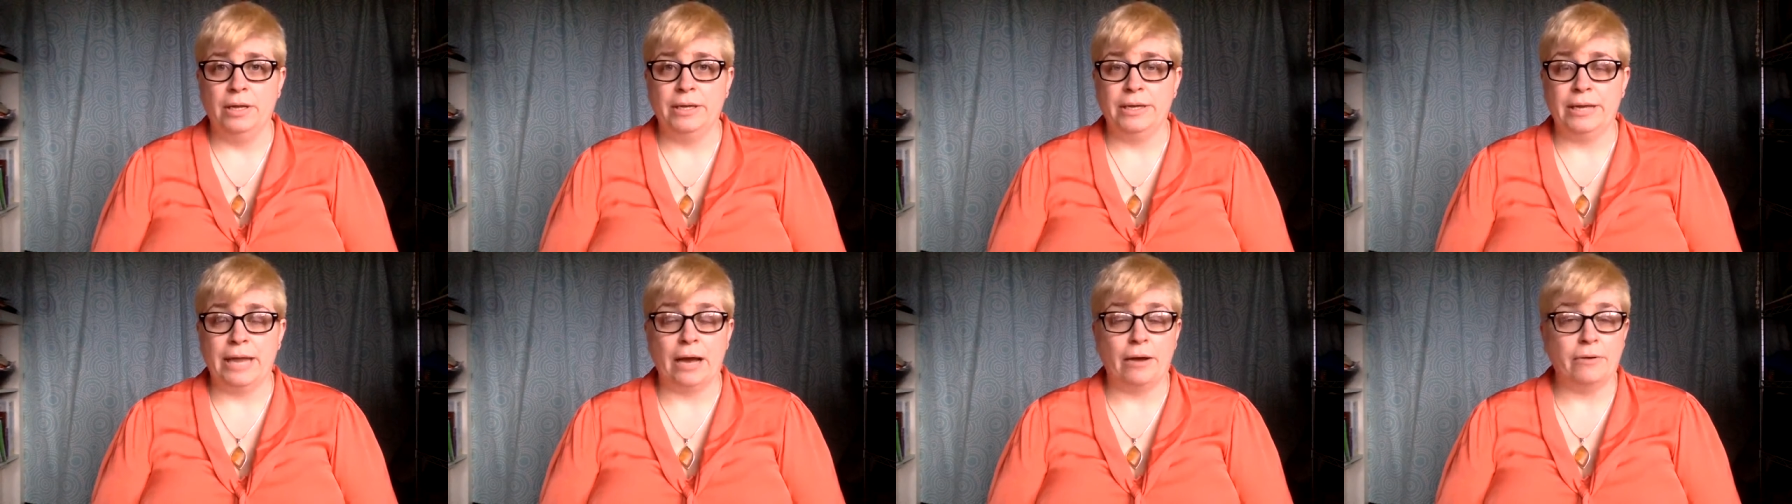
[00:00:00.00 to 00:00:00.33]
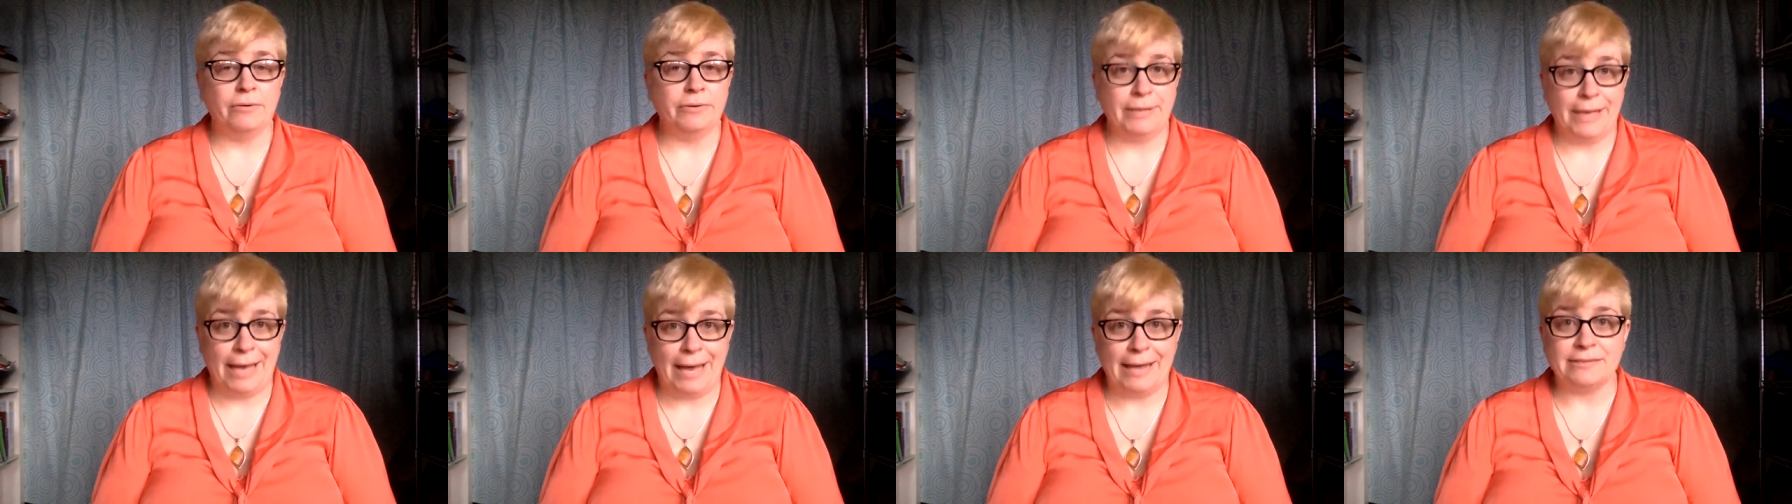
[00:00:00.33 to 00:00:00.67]
Now,
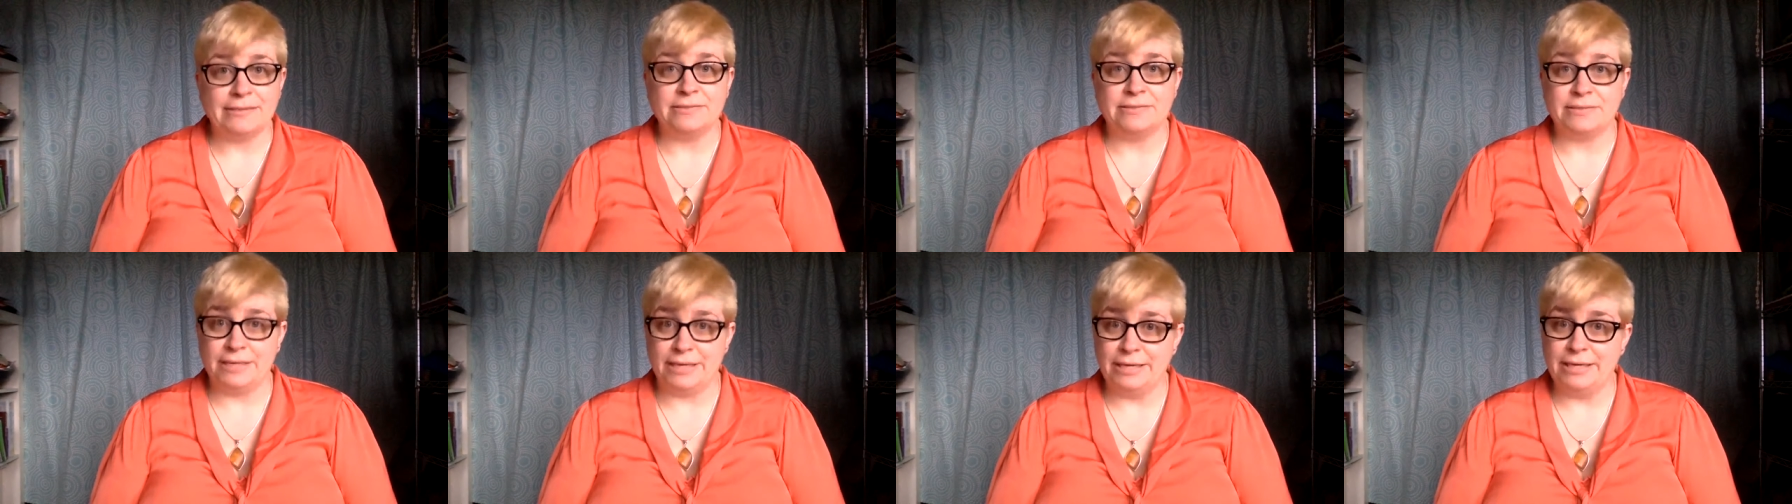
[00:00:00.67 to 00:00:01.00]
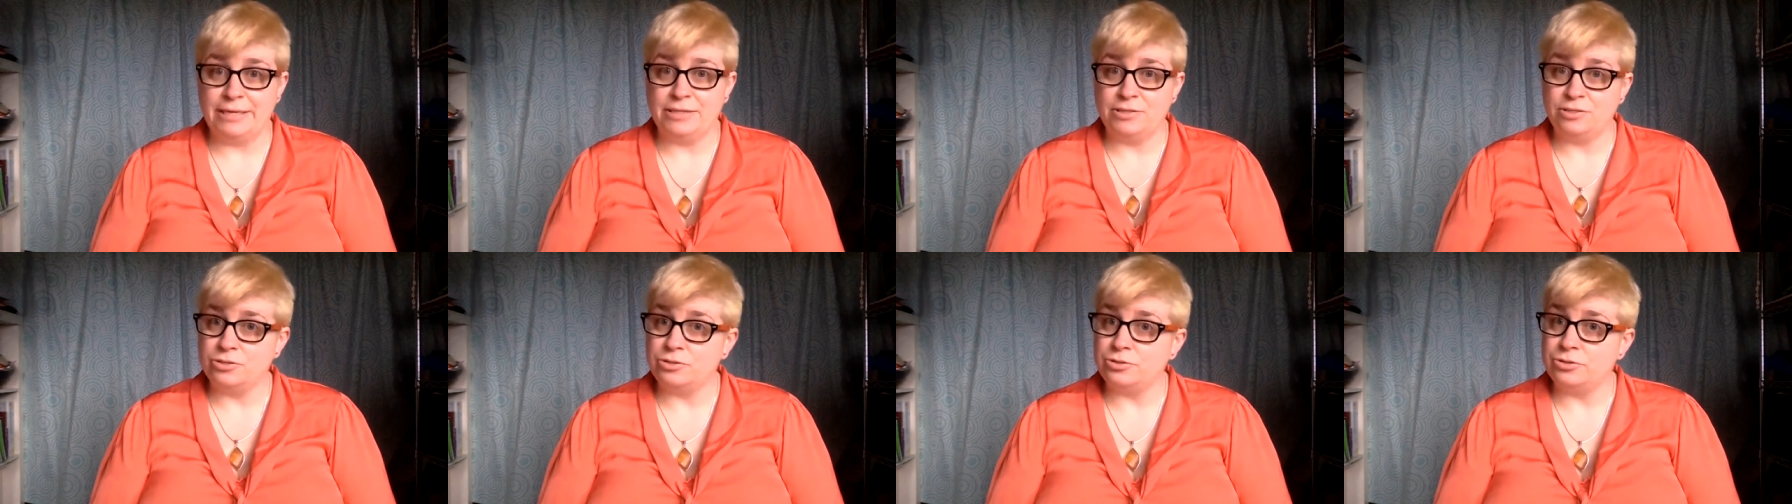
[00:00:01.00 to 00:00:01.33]
yes, it
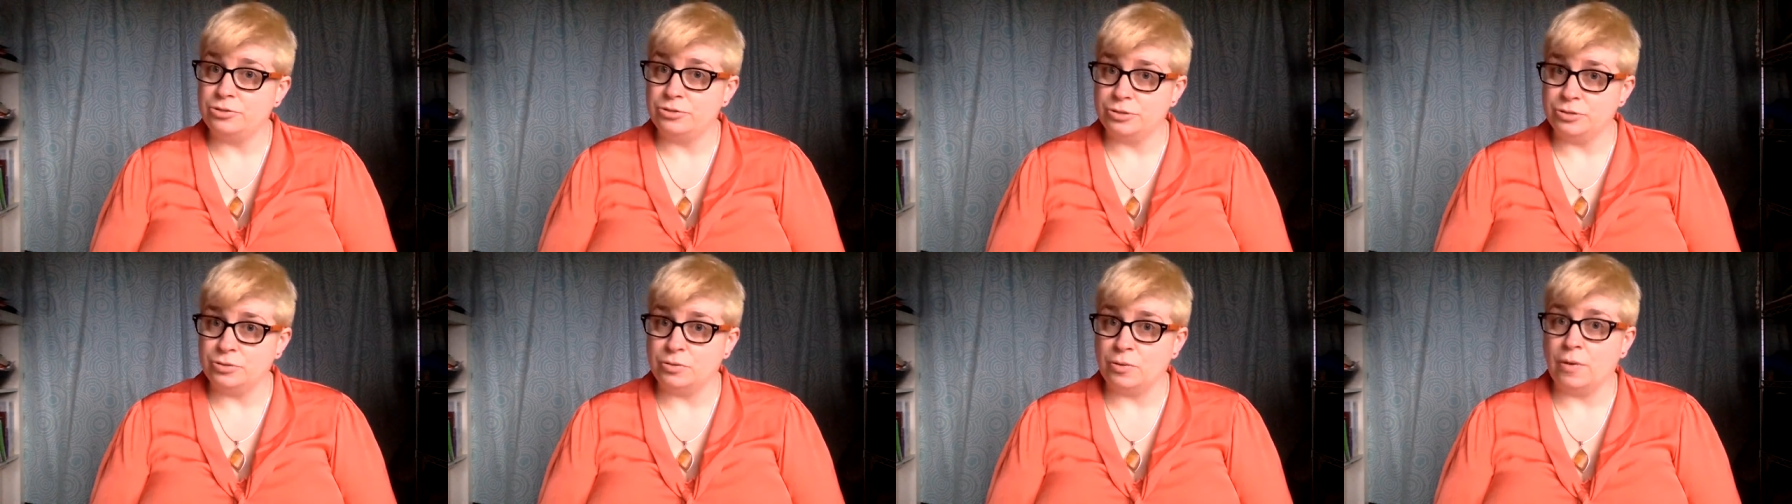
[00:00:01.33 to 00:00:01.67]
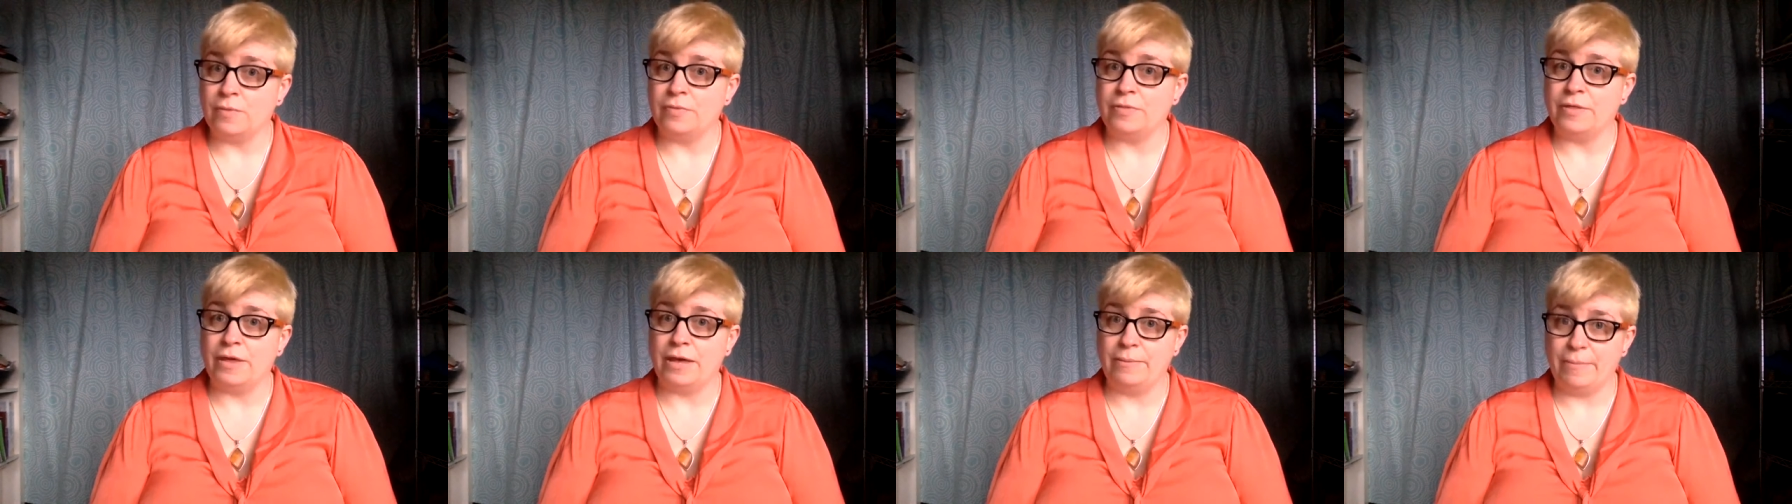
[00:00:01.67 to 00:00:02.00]
is true.
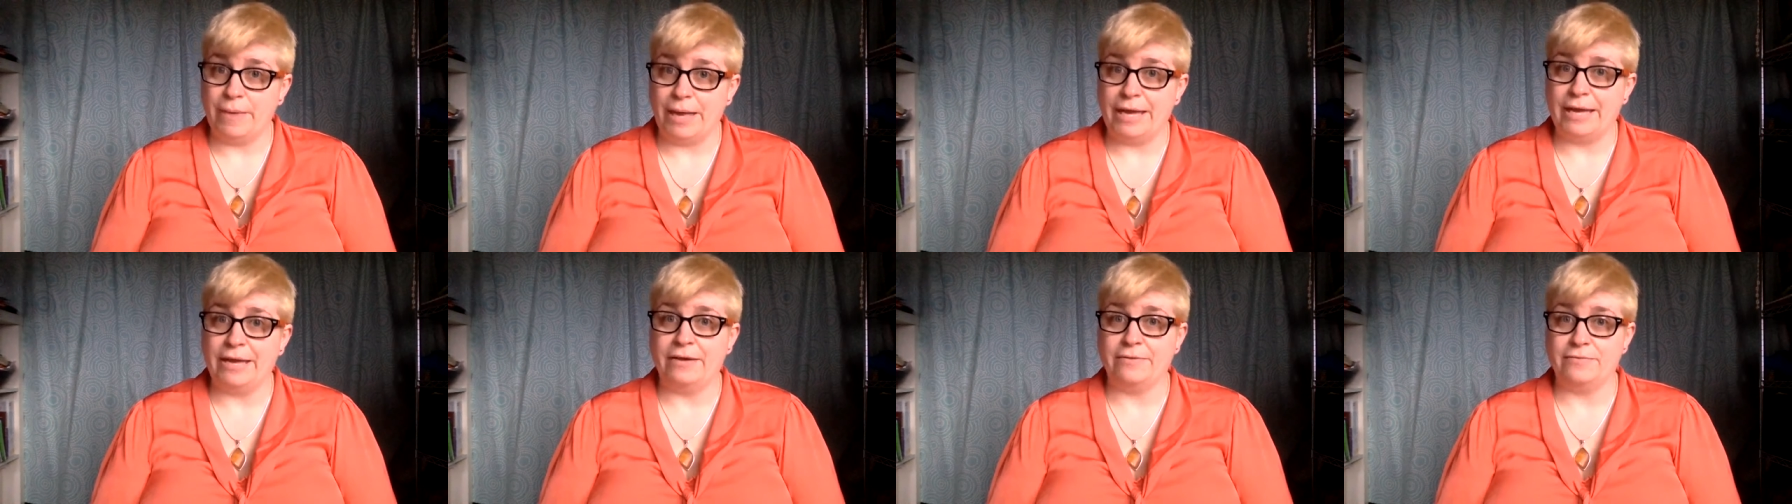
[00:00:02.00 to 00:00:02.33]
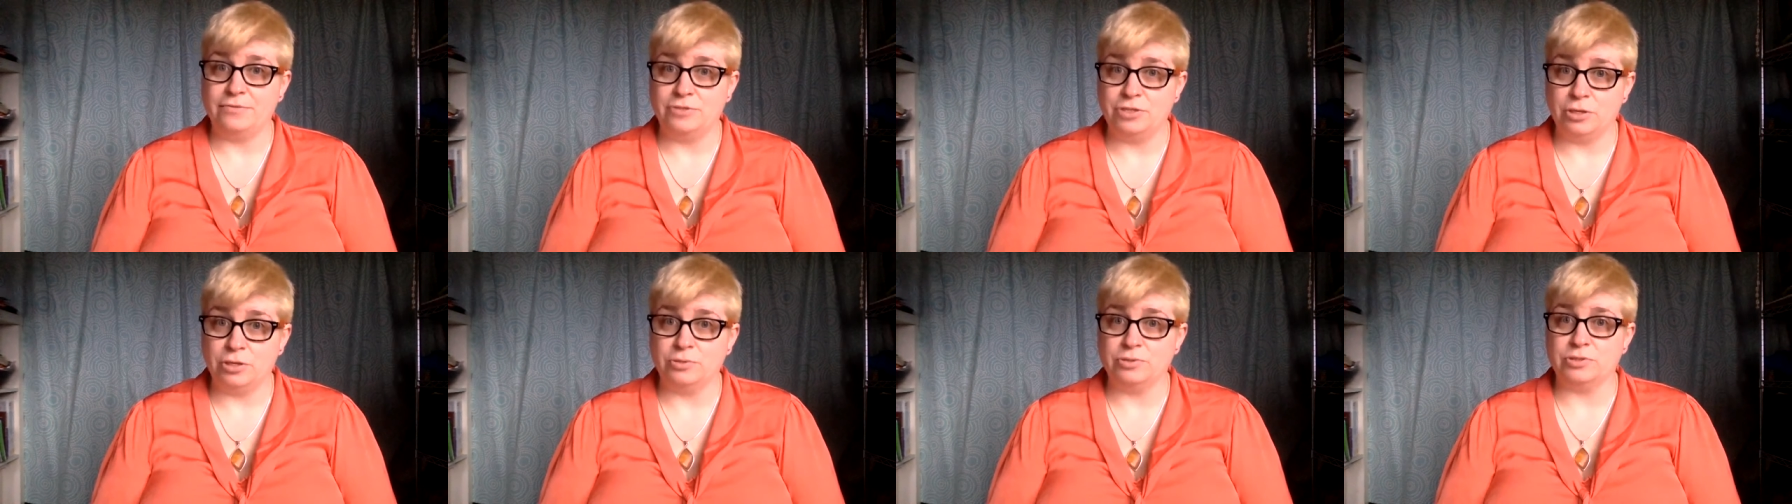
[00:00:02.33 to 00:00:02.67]
They may have
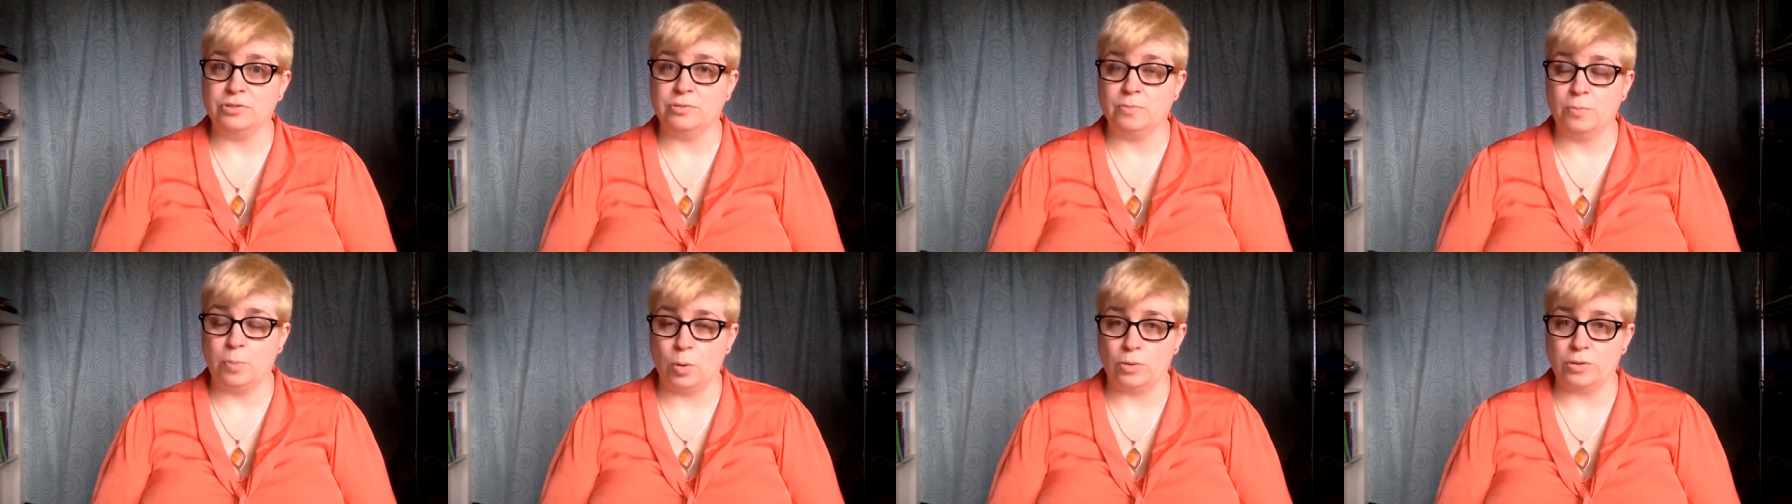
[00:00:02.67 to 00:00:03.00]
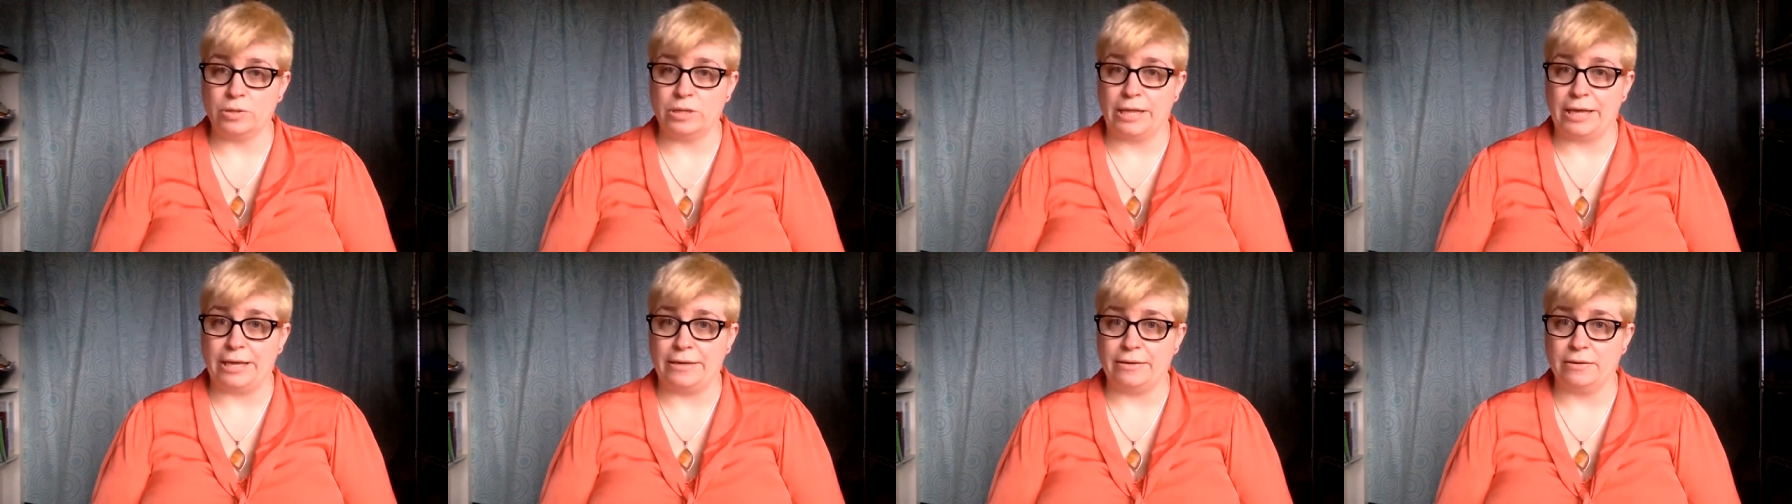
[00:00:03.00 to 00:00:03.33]
chosen
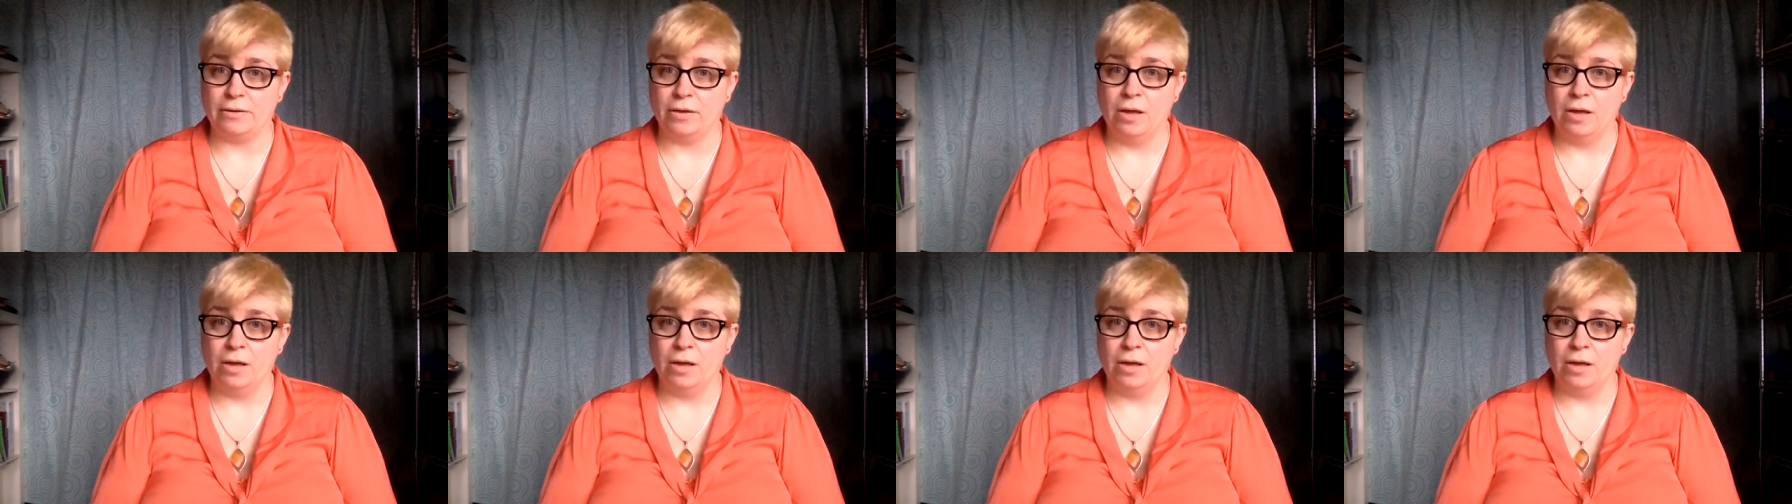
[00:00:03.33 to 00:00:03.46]
poorly.